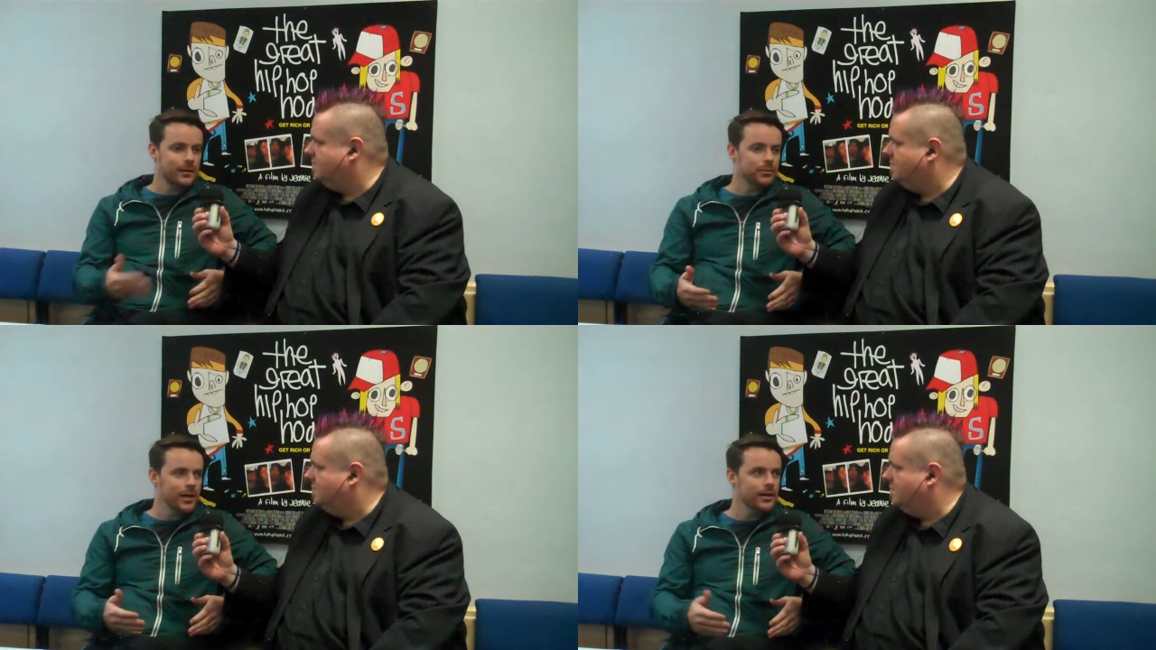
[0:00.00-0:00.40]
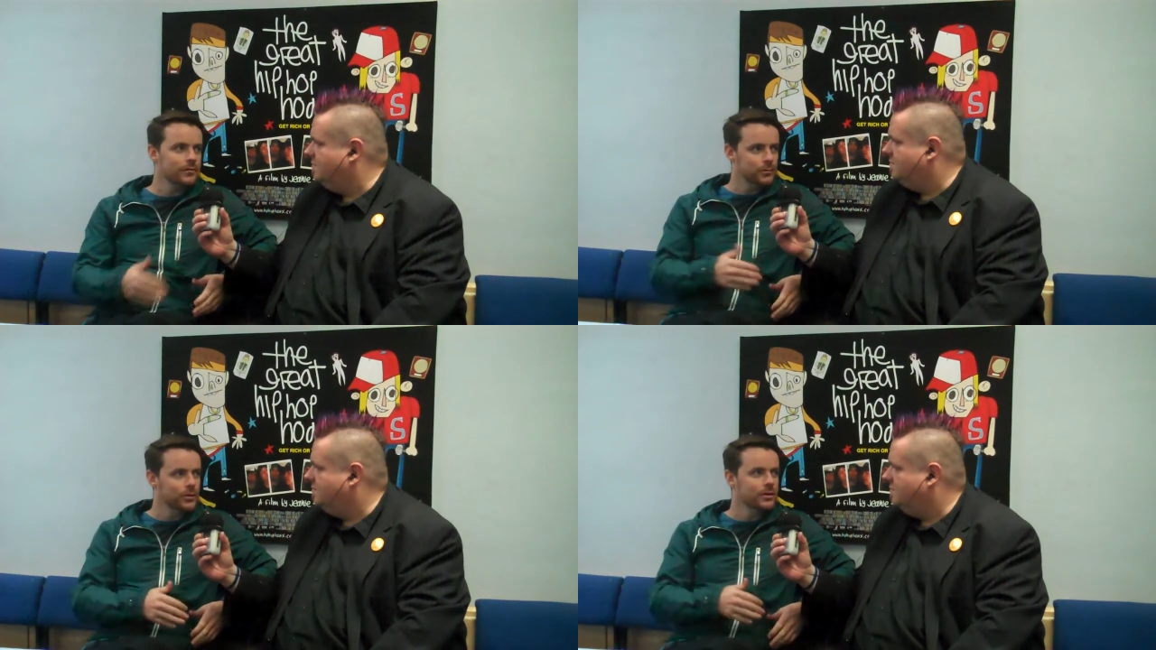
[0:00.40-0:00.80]
Speaker 1: that plan
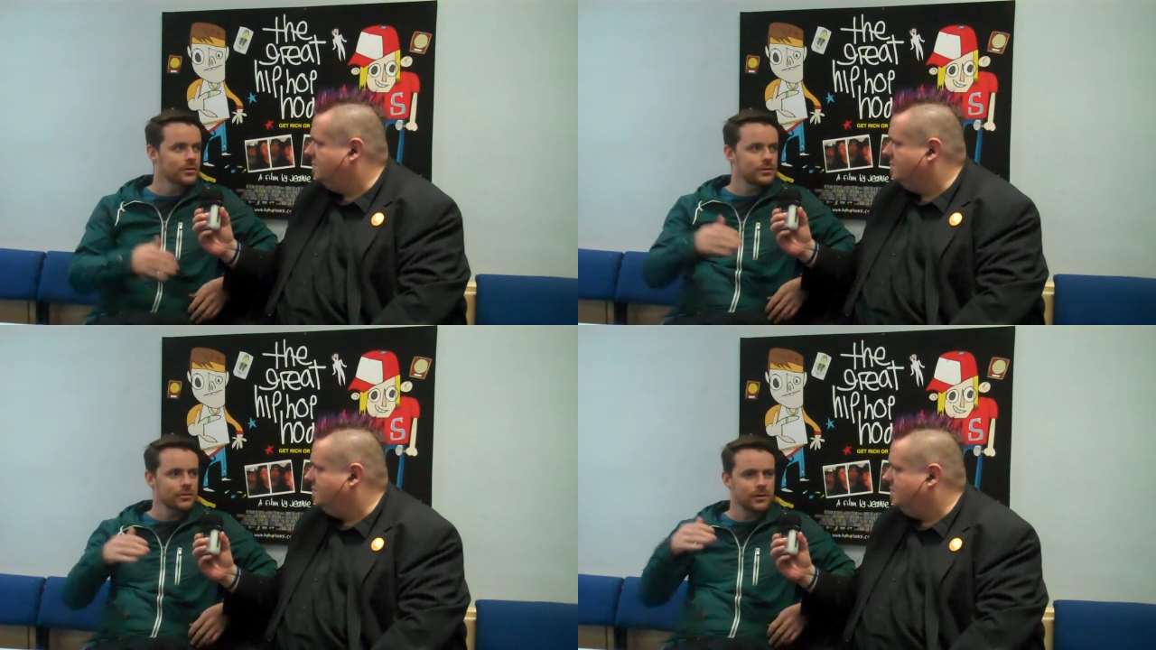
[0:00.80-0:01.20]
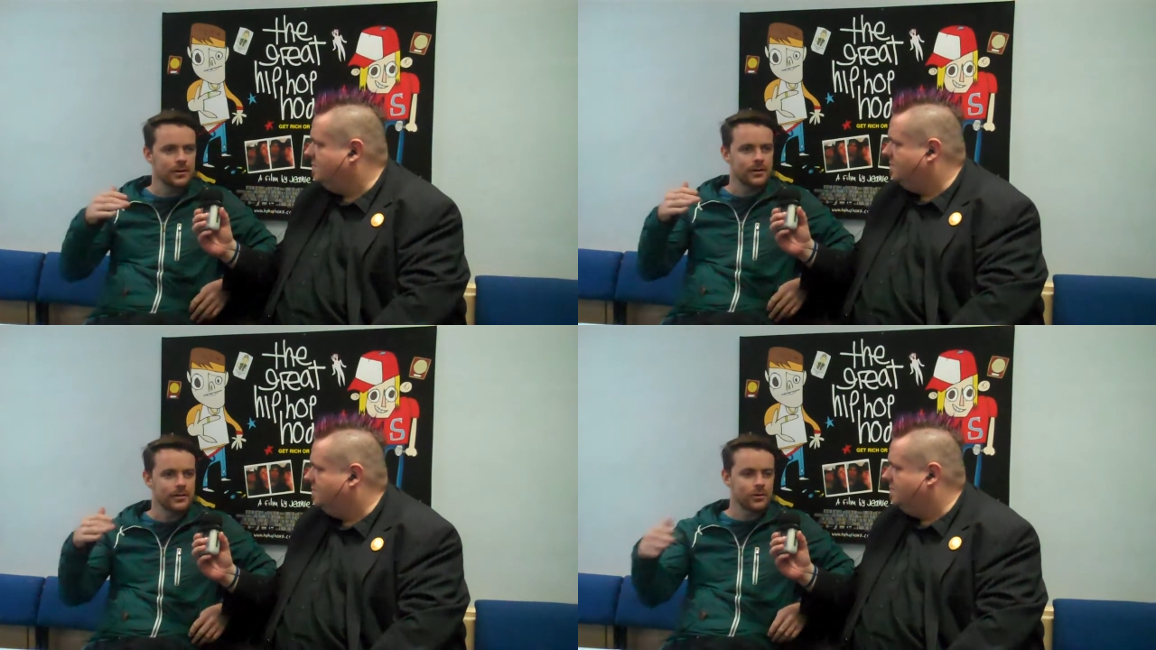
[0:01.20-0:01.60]
of book,
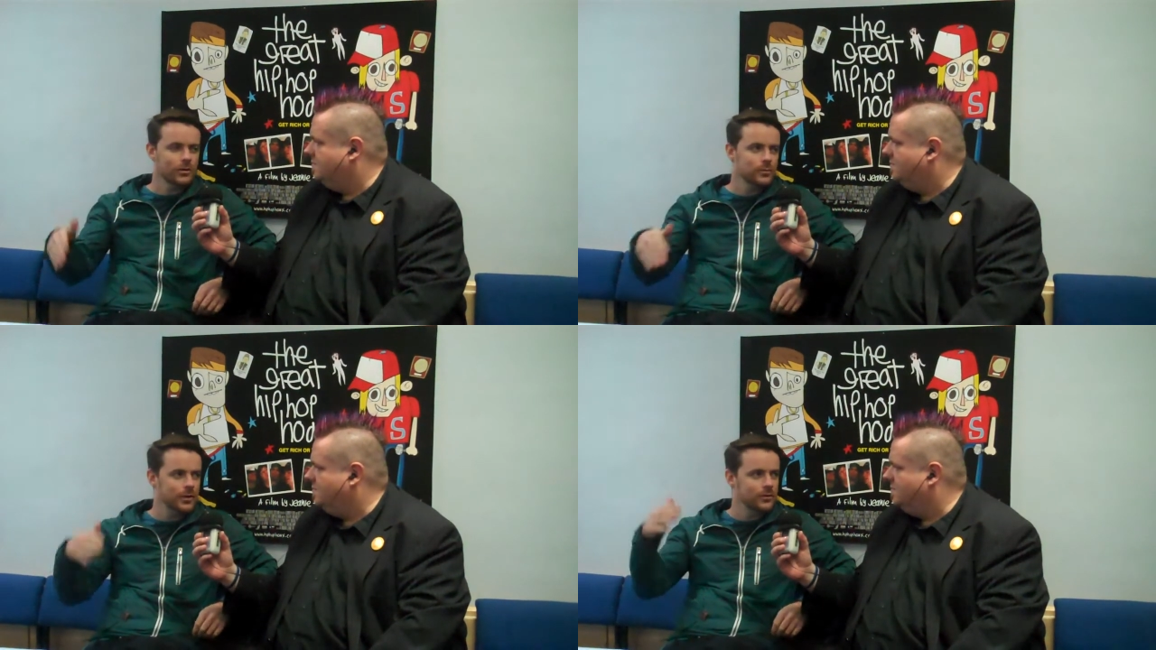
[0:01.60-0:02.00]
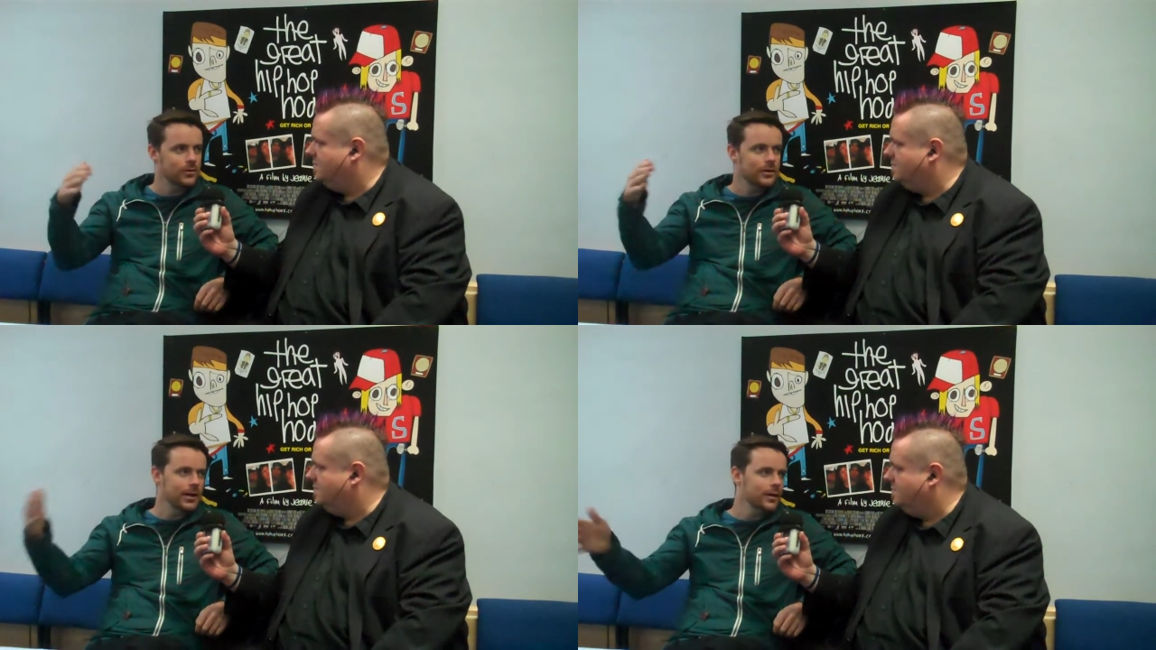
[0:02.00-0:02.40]
uh,
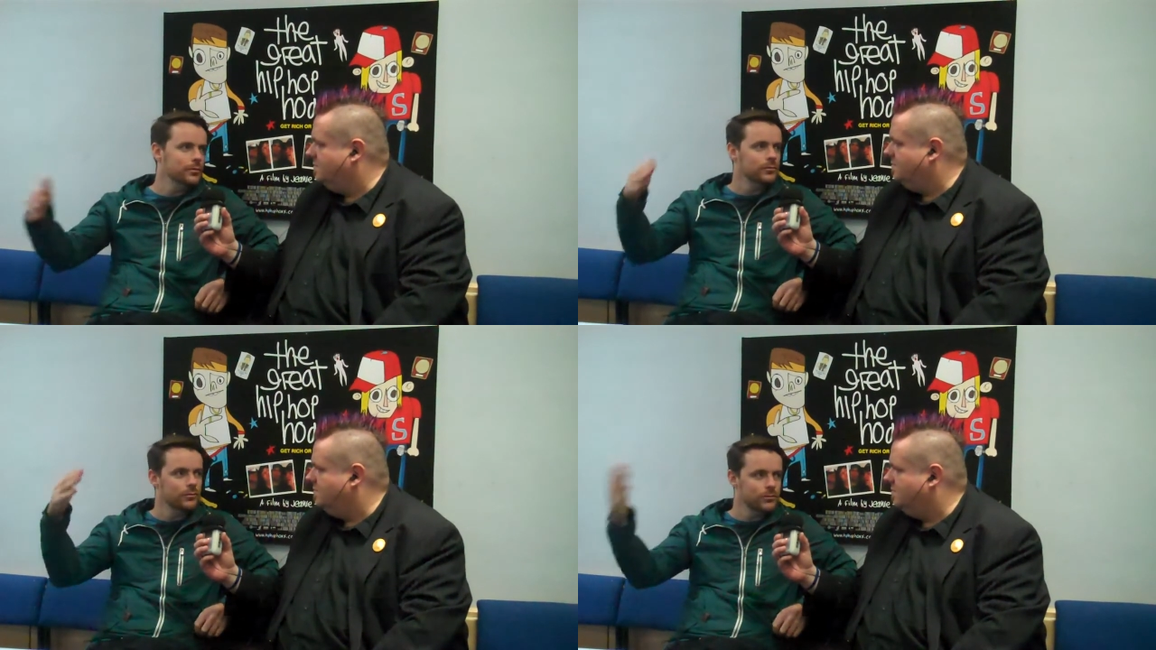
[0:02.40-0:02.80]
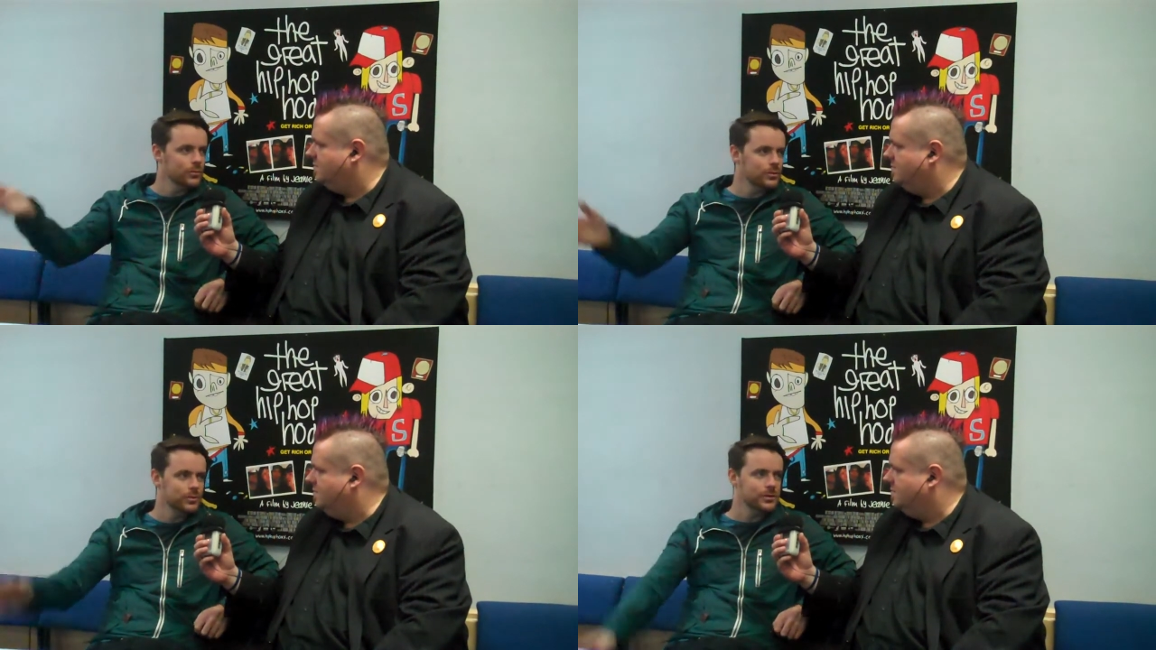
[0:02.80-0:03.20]
documentary, album,
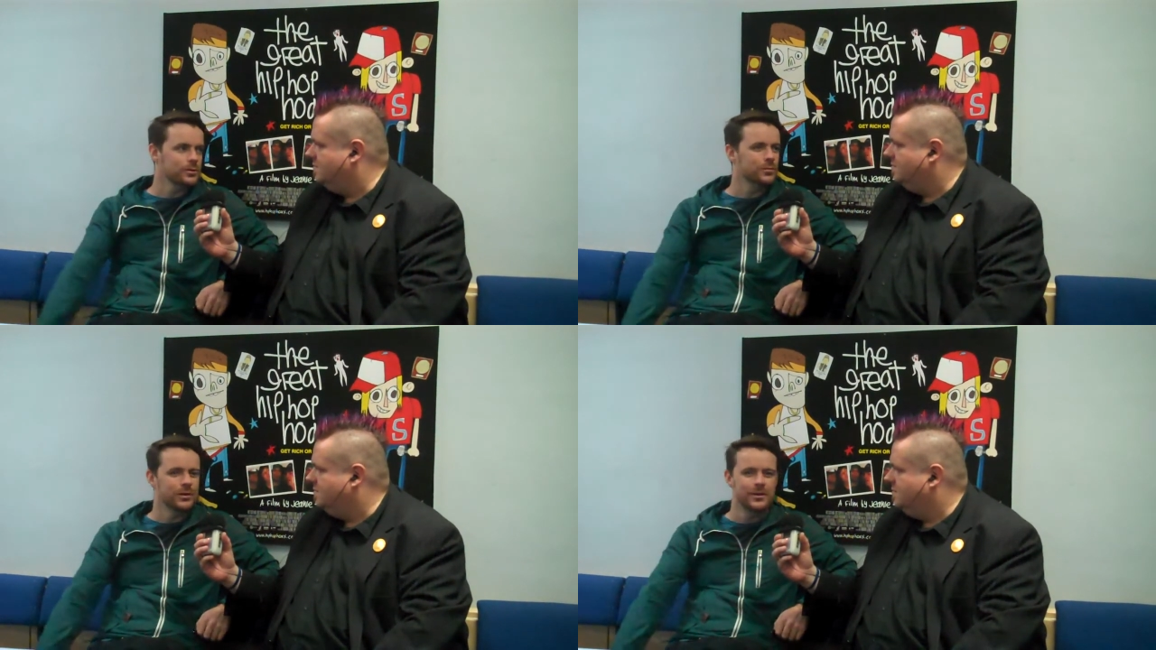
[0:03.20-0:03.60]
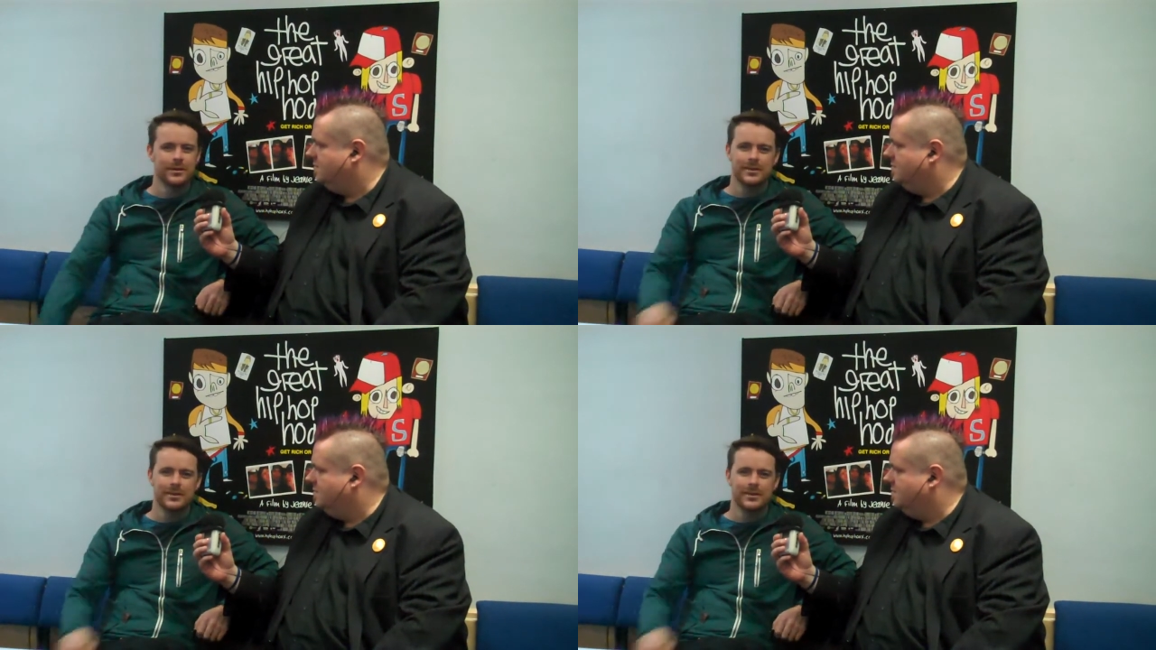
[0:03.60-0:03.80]
motion picture, but